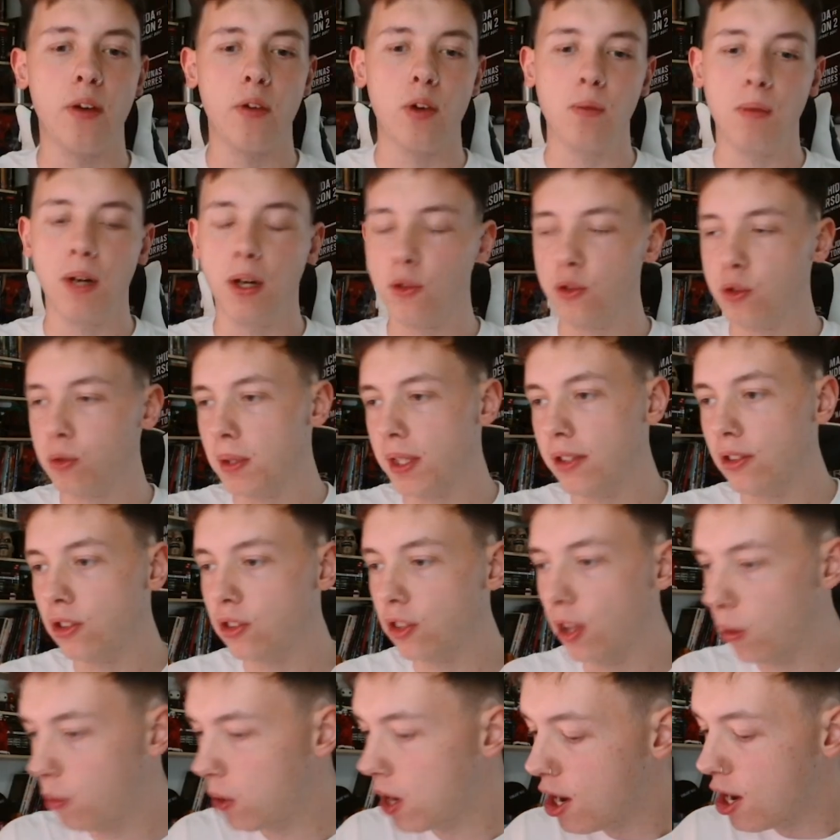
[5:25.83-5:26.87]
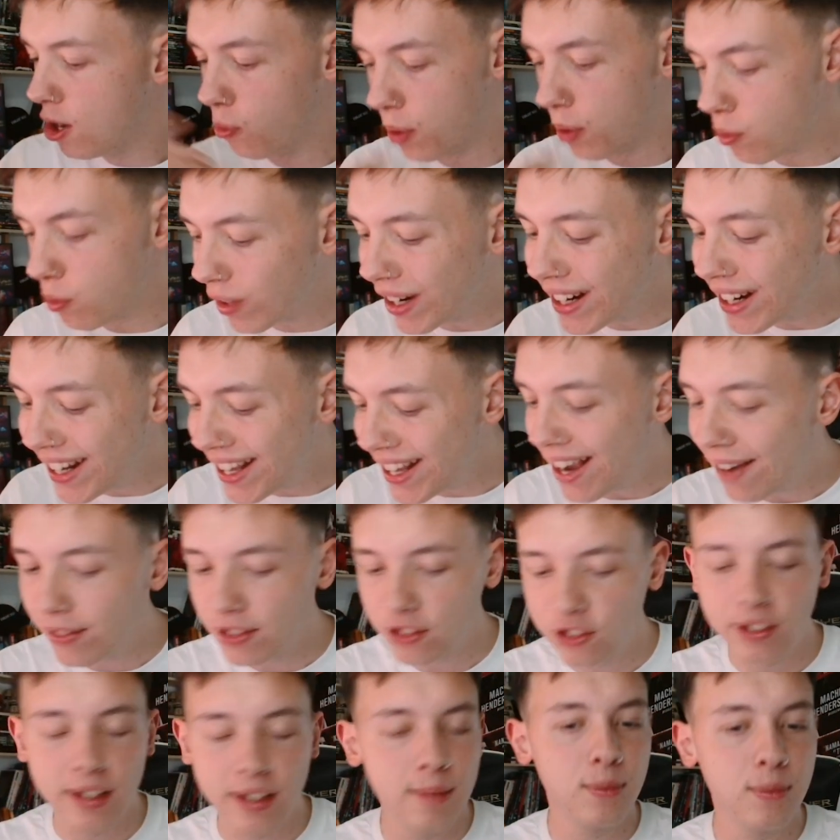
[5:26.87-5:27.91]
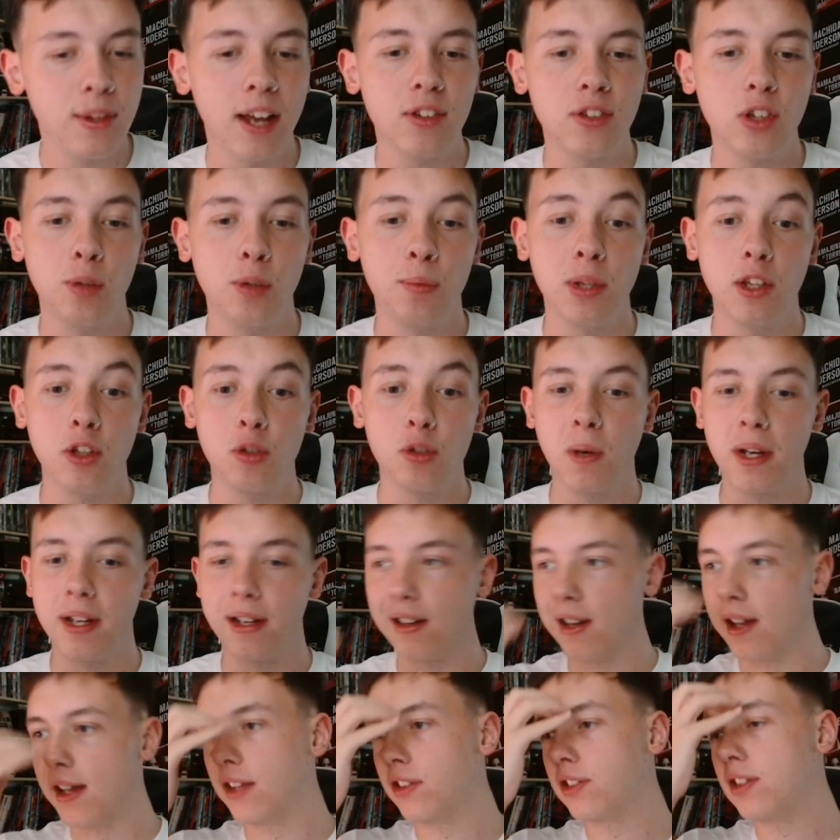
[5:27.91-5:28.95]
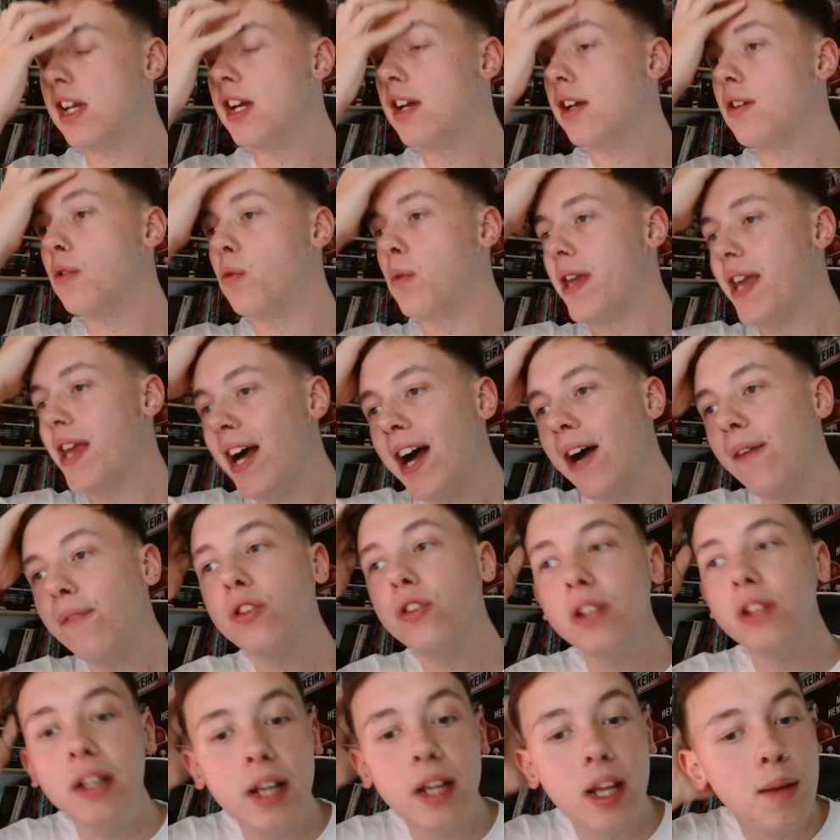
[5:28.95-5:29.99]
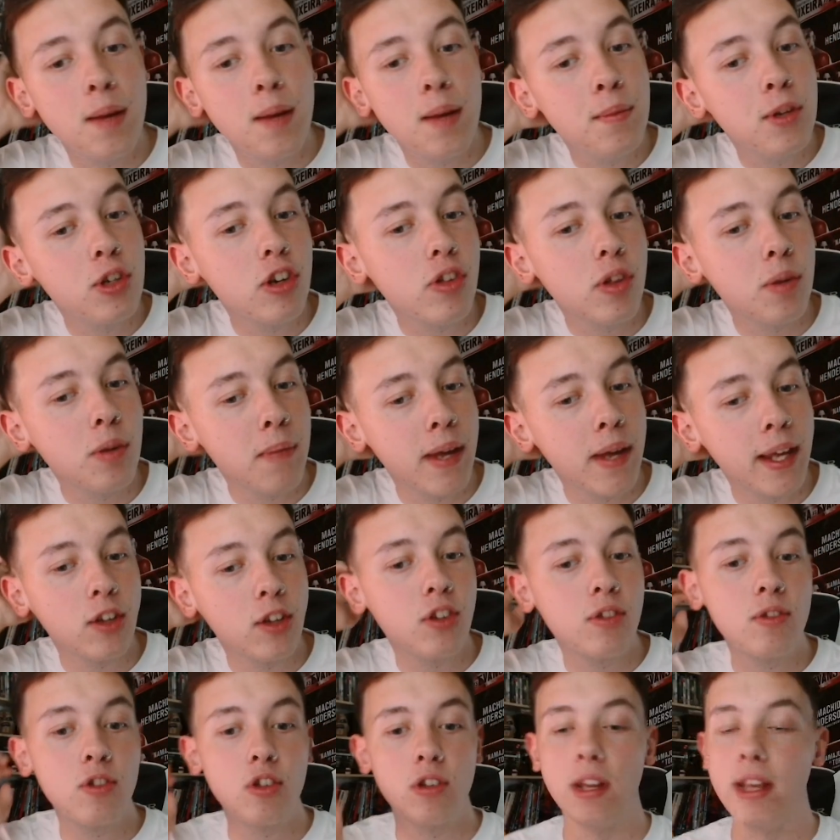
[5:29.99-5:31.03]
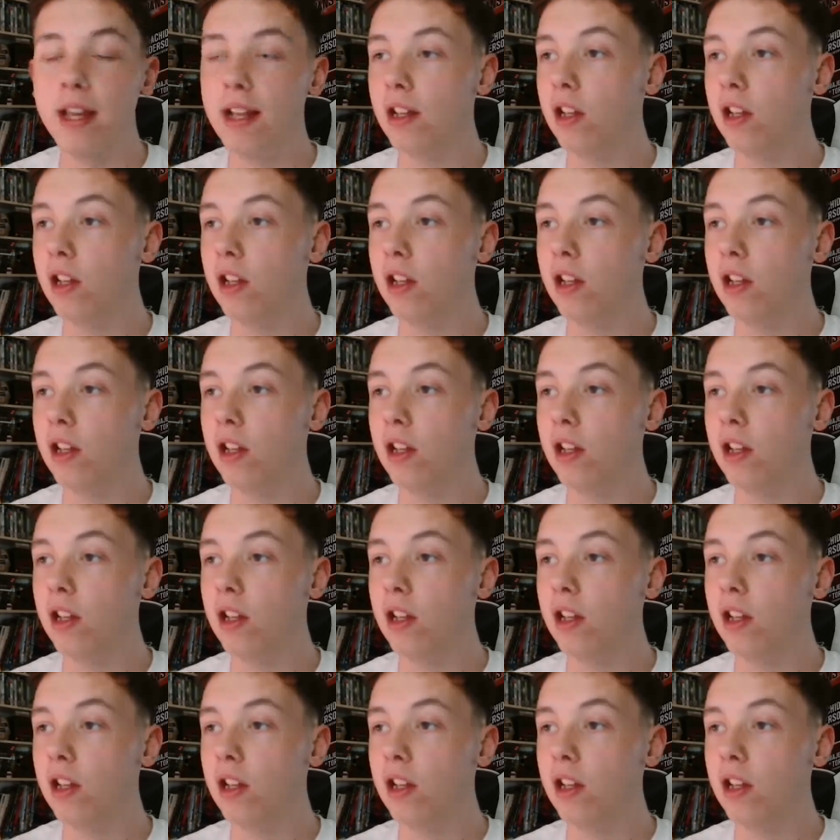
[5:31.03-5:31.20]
at welterweight. So we really haven't seen him tested up at this weight class. We have seen images that make it